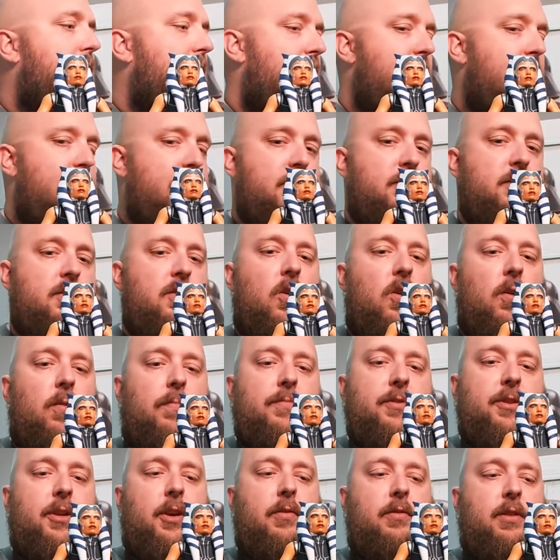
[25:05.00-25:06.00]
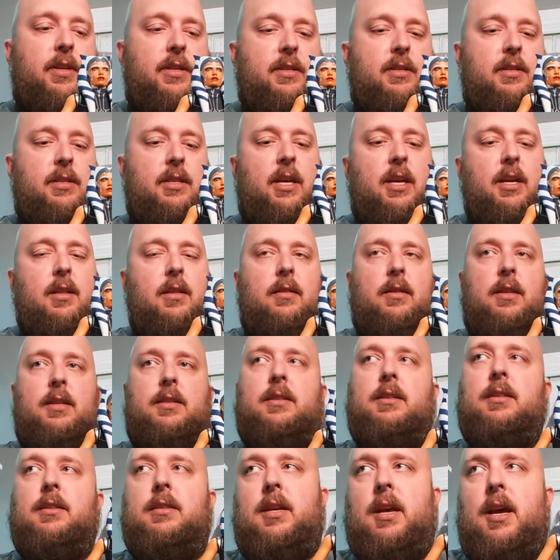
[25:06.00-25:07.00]
head sculpt. So this is it. This
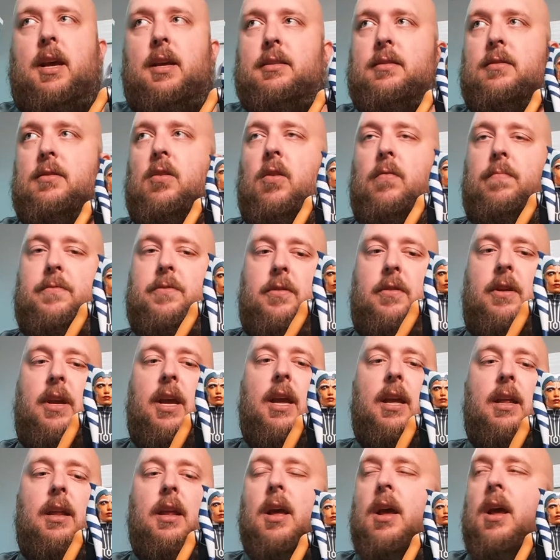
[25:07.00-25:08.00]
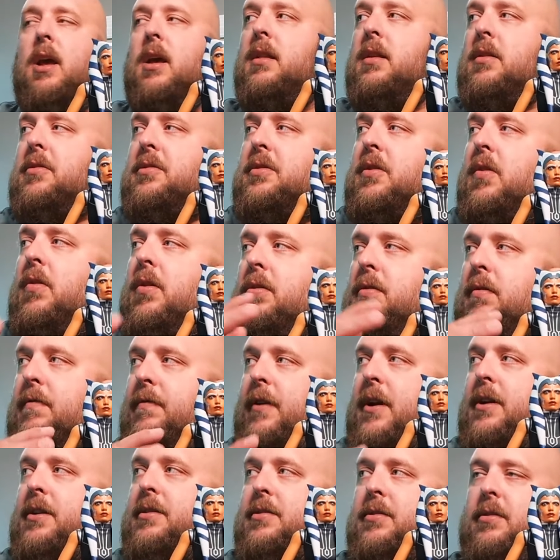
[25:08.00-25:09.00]
is the head sculpt you get. There's no other
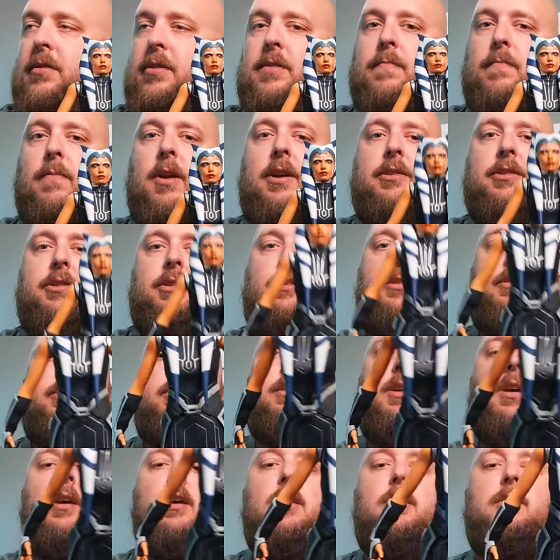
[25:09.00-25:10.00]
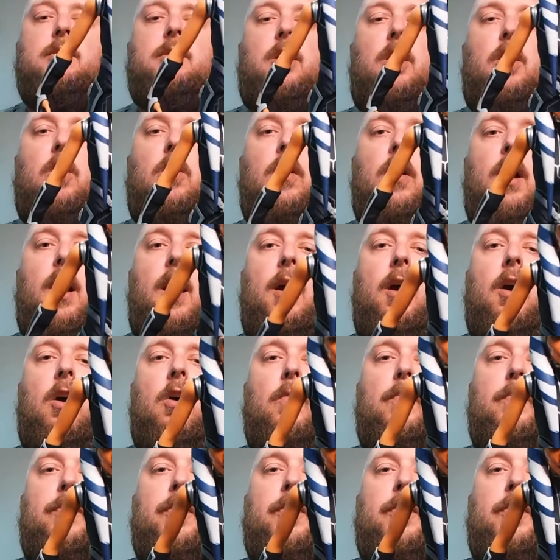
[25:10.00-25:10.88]
facial expressions. So I hope